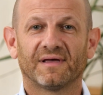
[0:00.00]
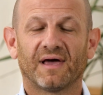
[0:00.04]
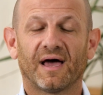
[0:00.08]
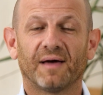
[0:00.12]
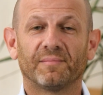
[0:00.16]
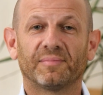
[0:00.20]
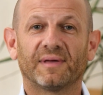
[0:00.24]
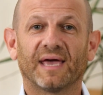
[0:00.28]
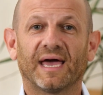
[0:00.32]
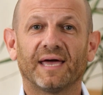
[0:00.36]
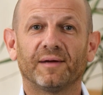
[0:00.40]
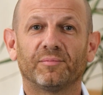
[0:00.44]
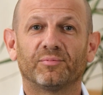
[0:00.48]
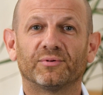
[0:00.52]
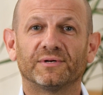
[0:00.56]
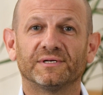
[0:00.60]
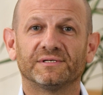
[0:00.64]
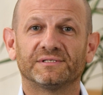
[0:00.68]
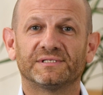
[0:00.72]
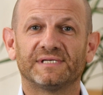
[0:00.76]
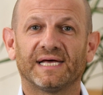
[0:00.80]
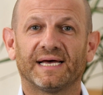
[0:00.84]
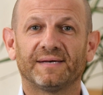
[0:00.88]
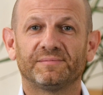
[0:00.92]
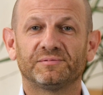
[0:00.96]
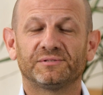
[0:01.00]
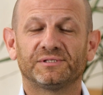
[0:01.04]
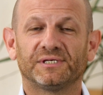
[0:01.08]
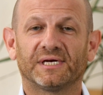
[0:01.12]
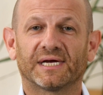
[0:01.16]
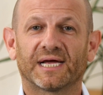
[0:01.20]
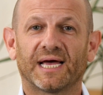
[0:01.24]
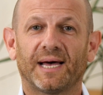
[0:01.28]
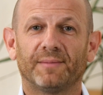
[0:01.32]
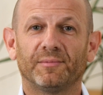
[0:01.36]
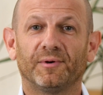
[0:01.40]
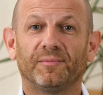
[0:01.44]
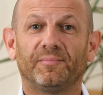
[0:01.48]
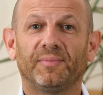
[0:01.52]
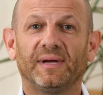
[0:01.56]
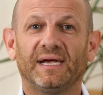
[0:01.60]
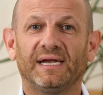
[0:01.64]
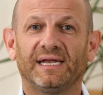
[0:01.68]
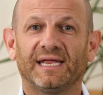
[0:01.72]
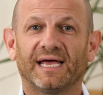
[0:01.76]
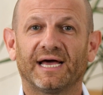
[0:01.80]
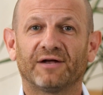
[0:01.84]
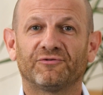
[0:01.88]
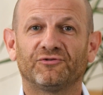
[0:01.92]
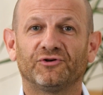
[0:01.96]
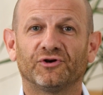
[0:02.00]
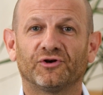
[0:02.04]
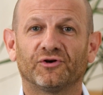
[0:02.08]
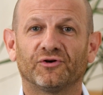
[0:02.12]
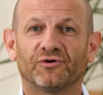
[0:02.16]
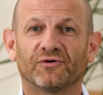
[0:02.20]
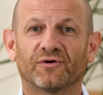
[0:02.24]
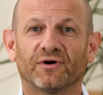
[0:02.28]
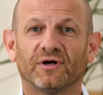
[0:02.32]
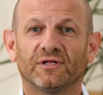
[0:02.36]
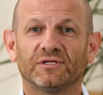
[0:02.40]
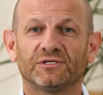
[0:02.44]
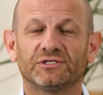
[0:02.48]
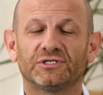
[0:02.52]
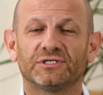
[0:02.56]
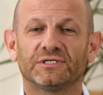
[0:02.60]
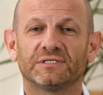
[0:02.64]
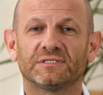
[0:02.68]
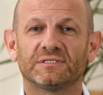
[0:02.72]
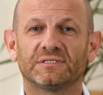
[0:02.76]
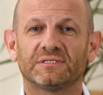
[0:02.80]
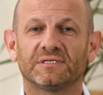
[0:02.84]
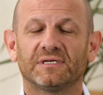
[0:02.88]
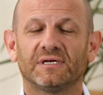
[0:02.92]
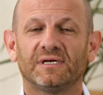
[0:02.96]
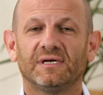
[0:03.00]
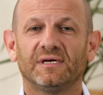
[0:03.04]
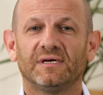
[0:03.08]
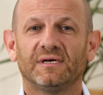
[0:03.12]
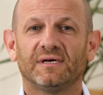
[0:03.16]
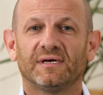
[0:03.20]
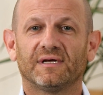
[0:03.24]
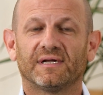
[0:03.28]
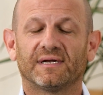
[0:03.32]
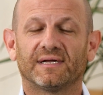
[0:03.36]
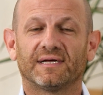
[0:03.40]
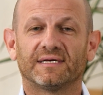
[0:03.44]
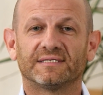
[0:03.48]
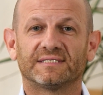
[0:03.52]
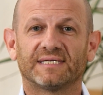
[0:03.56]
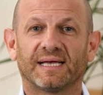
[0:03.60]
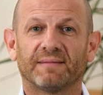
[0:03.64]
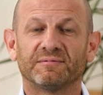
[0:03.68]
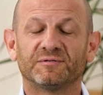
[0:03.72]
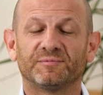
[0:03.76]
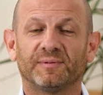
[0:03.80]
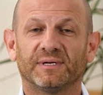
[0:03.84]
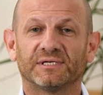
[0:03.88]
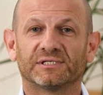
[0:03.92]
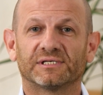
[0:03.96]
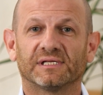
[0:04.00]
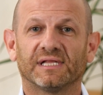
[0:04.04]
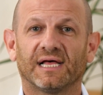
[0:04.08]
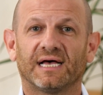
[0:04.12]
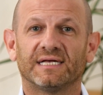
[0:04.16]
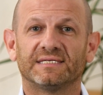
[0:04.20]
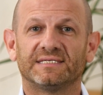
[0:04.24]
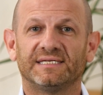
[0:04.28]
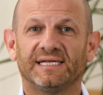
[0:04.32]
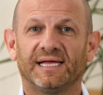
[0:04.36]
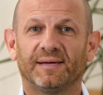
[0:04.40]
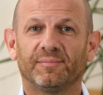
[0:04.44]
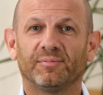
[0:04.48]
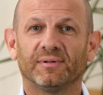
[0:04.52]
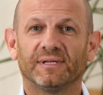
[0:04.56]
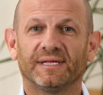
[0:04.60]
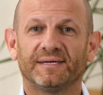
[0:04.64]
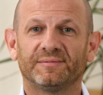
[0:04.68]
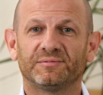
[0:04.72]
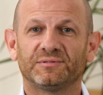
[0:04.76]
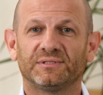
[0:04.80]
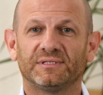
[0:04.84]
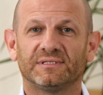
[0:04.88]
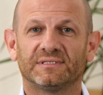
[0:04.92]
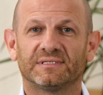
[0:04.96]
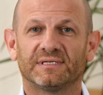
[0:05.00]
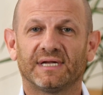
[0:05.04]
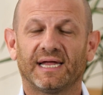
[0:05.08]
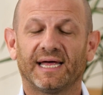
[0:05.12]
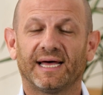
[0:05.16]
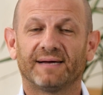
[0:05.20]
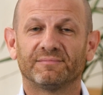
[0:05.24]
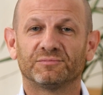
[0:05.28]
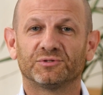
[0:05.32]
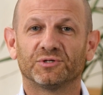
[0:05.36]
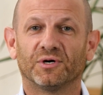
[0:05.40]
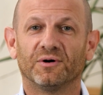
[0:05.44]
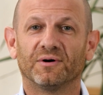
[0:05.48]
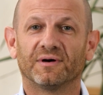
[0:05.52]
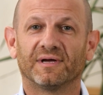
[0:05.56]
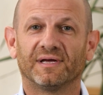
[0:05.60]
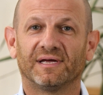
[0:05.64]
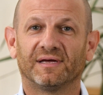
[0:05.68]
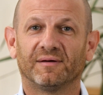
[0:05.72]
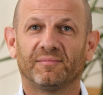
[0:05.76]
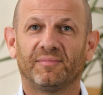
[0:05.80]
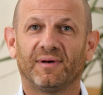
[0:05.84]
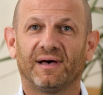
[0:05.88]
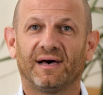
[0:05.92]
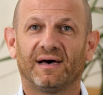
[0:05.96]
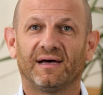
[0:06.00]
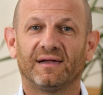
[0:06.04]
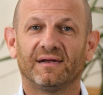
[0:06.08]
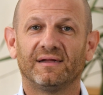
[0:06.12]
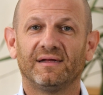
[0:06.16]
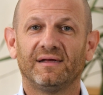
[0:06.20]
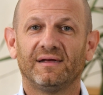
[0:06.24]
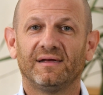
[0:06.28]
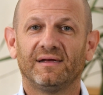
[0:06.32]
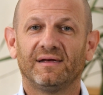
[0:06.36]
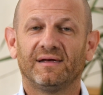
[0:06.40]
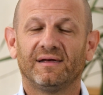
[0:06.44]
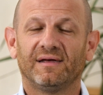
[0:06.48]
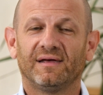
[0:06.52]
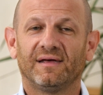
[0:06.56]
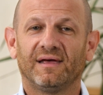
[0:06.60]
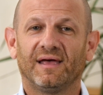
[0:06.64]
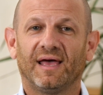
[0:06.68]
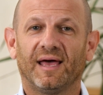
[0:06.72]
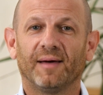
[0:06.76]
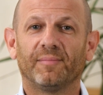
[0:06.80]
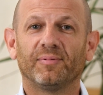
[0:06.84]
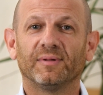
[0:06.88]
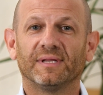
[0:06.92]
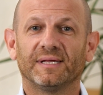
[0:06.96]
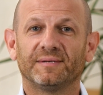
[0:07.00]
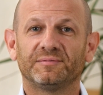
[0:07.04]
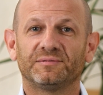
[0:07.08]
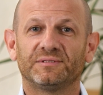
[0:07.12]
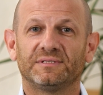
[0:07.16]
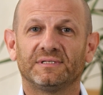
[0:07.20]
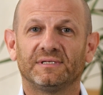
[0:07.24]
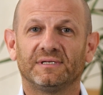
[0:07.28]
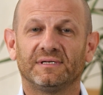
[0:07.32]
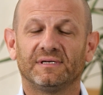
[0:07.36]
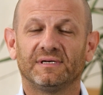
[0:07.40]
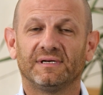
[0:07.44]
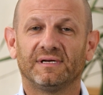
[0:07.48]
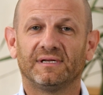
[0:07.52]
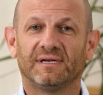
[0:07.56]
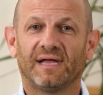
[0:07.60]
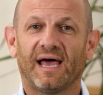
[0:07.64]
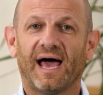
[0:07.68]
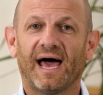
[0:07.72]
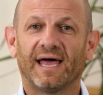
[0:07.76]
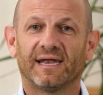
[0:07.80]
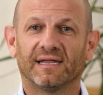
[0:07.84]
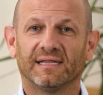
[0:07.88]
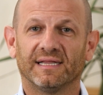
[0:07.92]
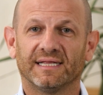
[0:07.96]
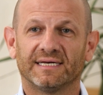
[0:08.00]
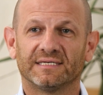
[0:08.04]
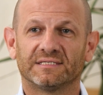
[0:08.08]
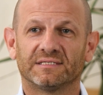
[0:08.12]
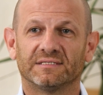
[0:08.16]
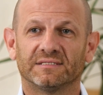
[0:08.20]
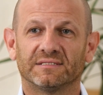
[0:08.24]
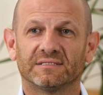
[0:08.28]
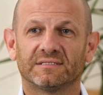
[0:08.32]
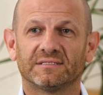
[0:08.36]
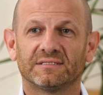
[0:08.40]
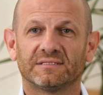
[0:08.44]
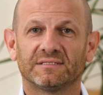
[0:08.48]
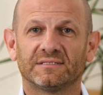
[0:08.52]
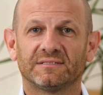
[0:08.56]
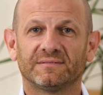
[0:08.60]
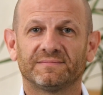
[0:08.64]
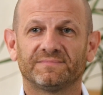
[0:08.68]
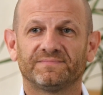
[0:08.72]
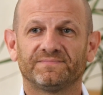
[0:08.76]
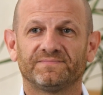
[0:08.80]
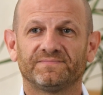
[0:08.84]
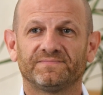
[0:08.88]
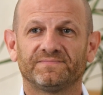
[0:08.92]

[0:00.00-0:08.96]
I'm Gabriel Dabcheck. I'm a paediatric neurologist, subspecialised in epilepsy. Today I'm talking about epilepsy in adolescence.